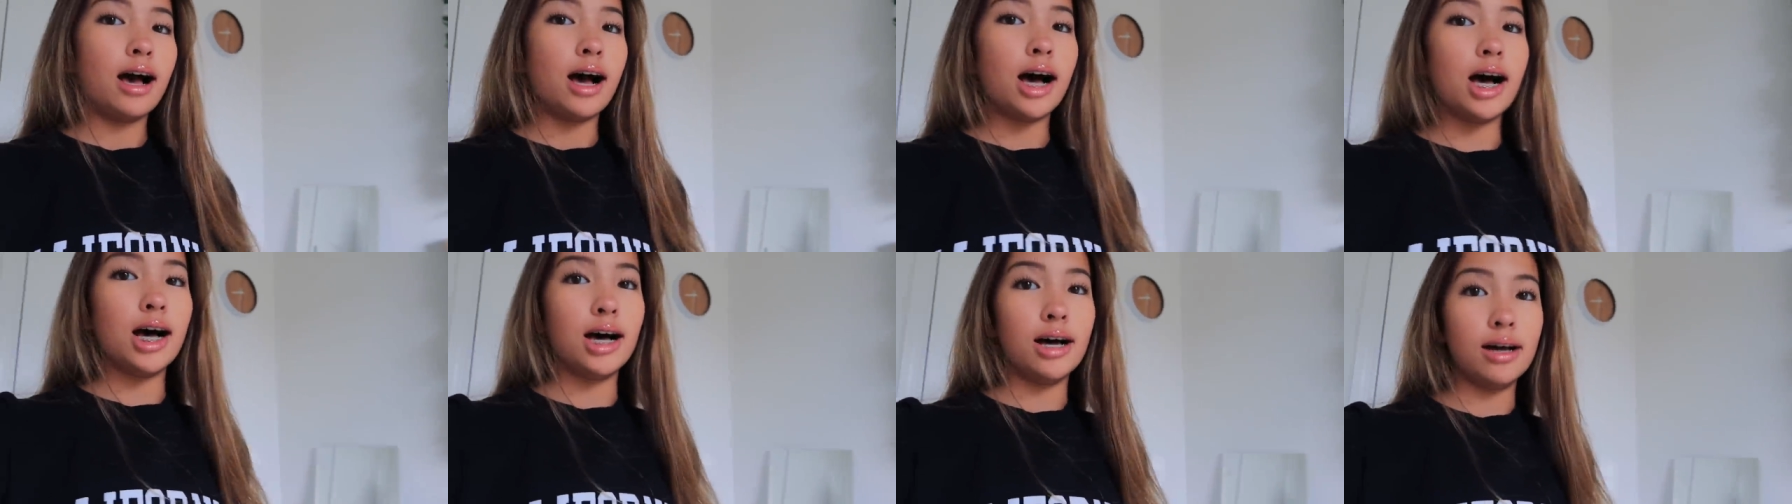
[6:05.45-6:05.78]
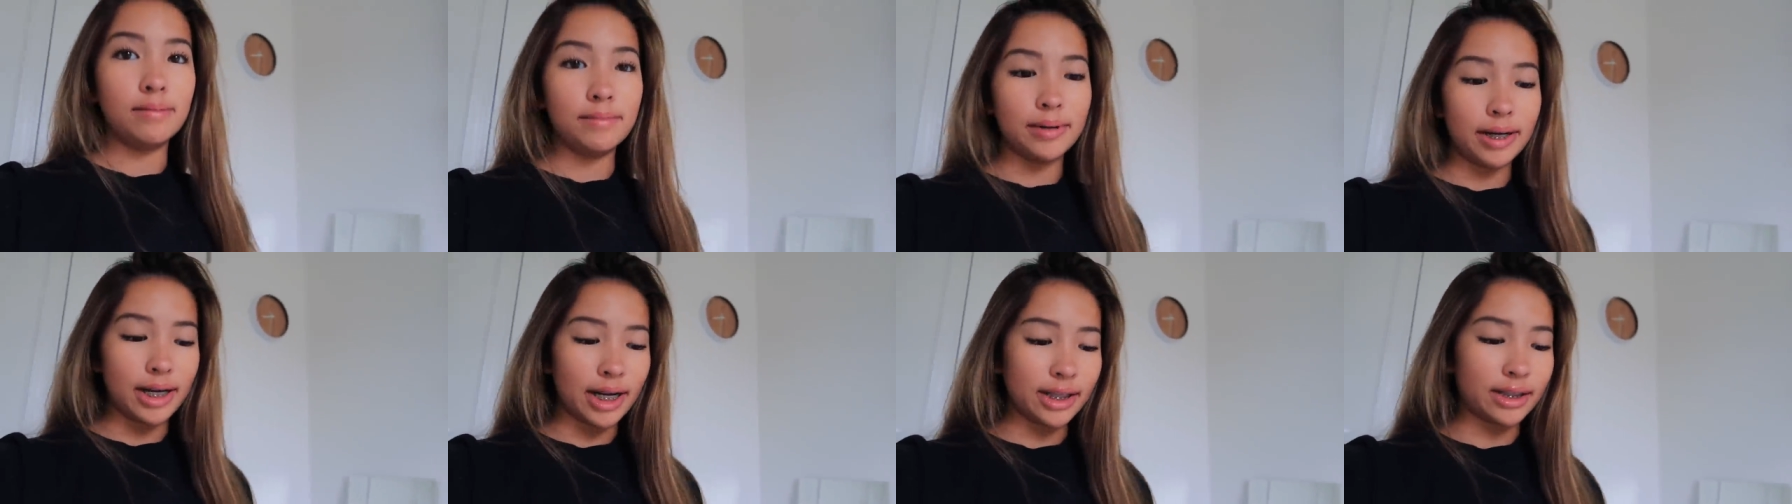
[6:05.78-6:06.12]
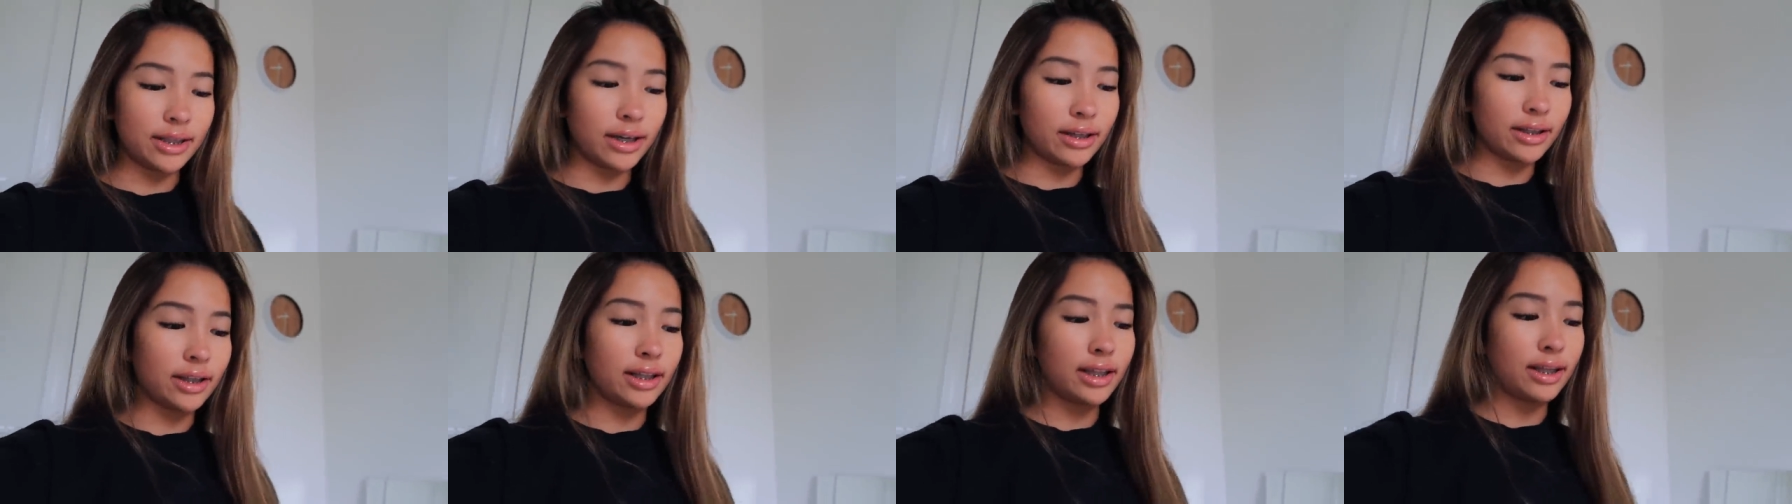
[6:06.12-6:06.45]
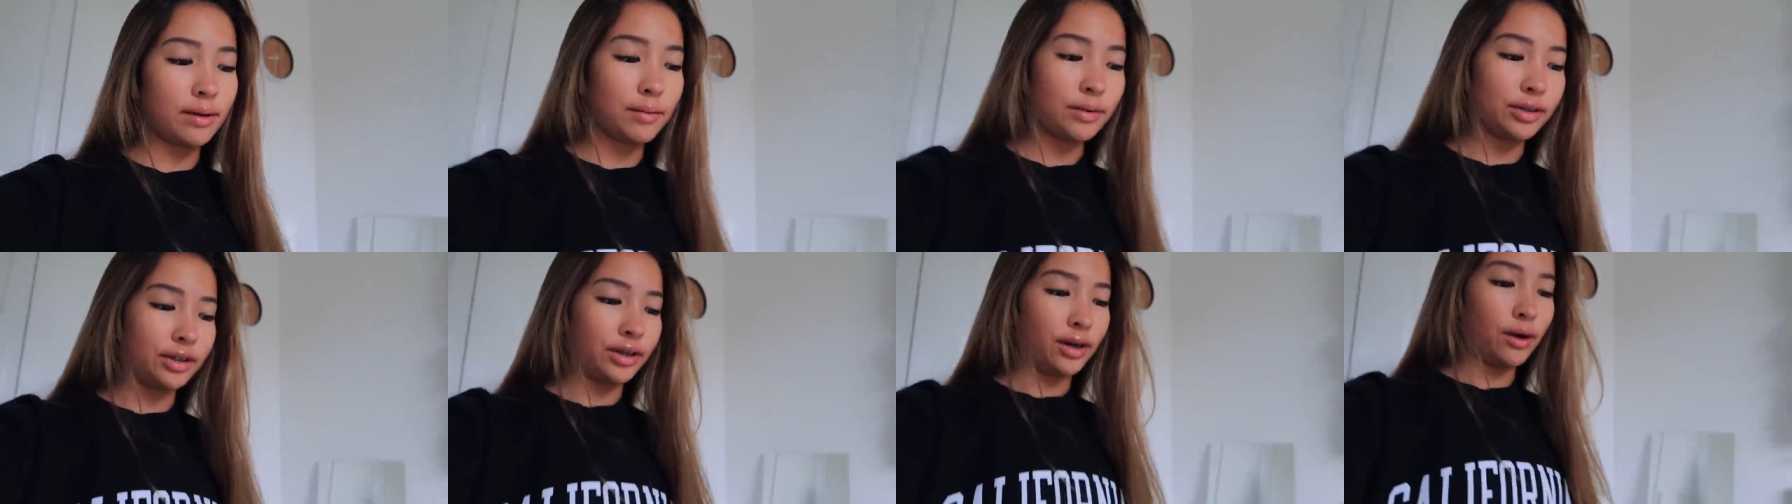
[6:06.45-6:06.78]
And I thought that
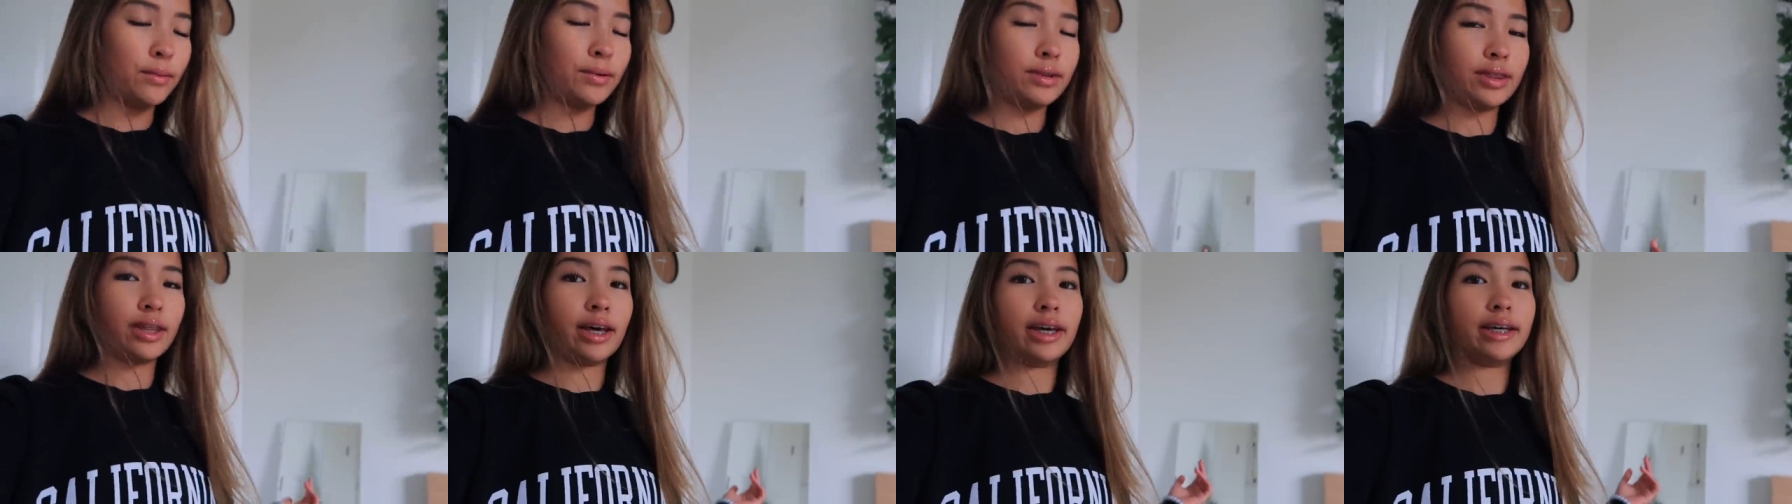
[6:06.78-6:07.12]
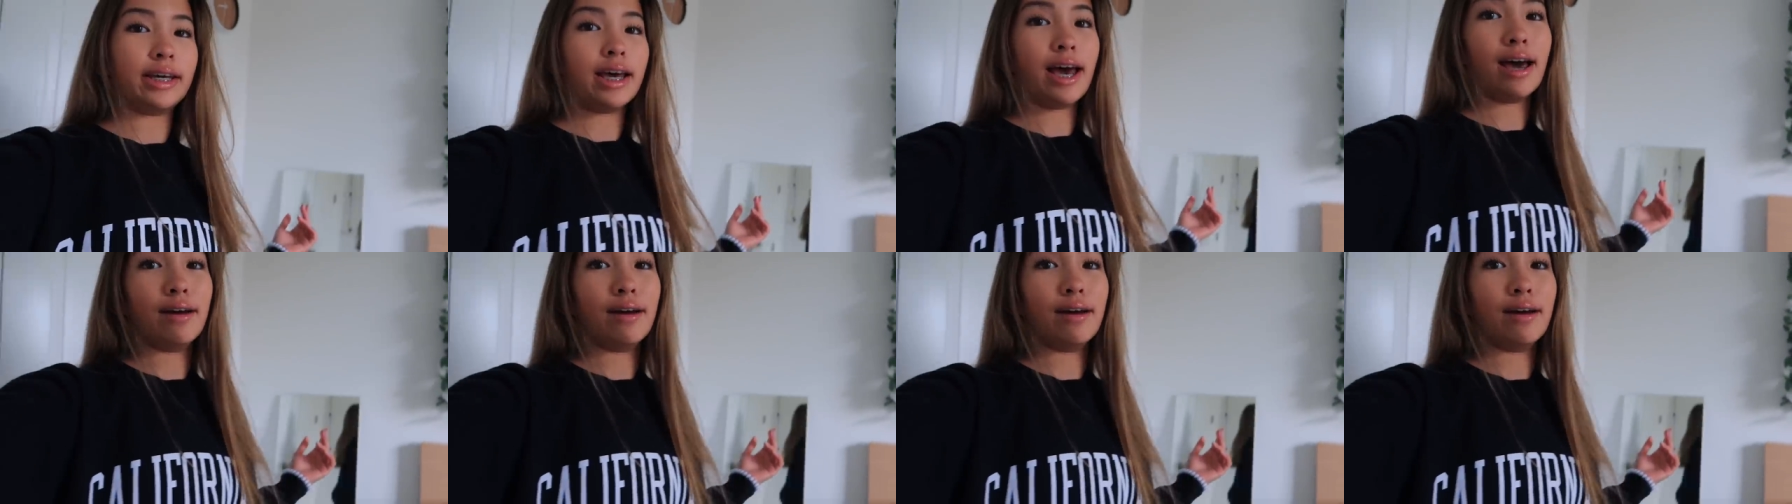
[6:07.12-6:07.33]
they would go with like